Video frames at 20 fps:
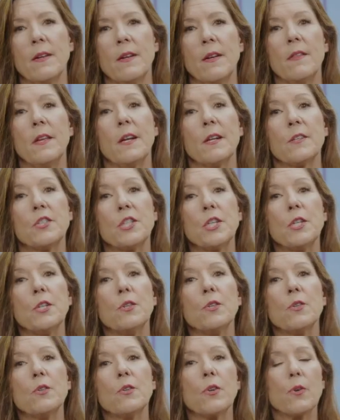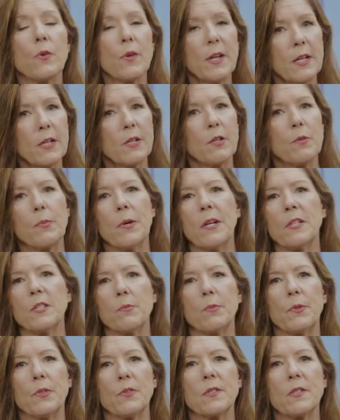There are two critical
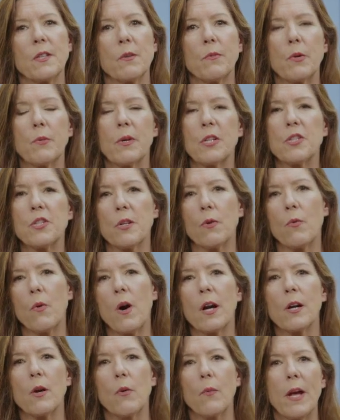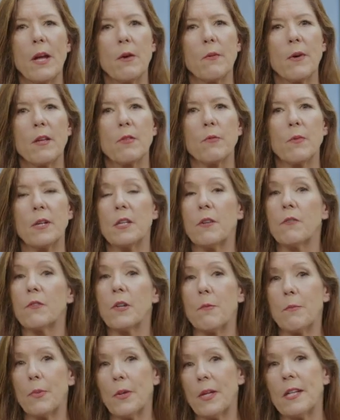principles that we want you to walk away with when you've
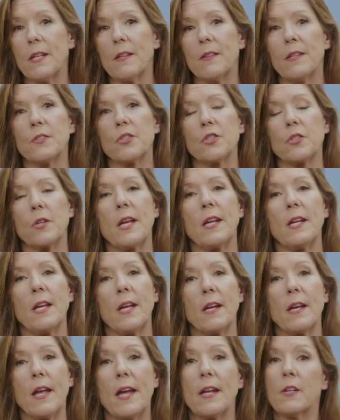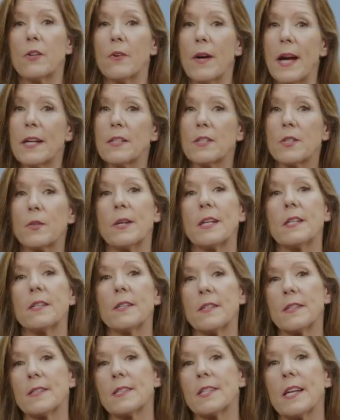completed this training, and Greg's going to
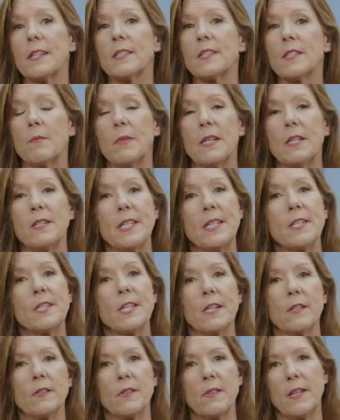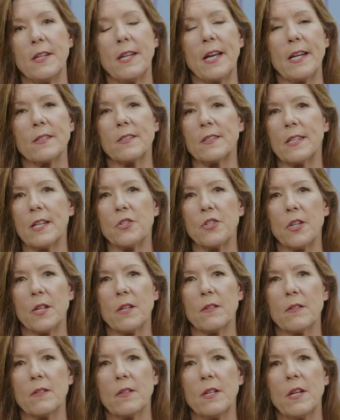discuss them in detail in the next
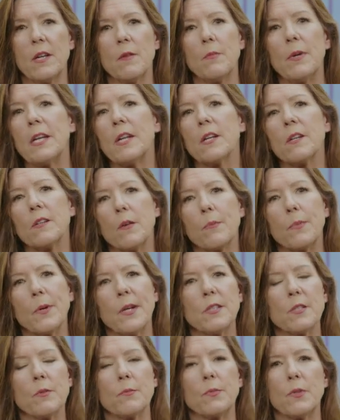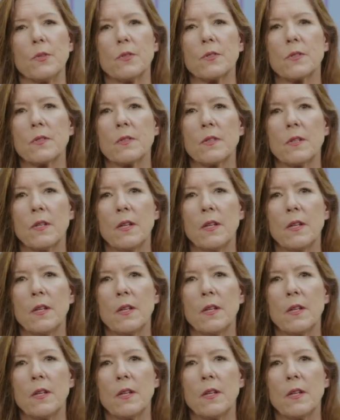session. But here are the principles.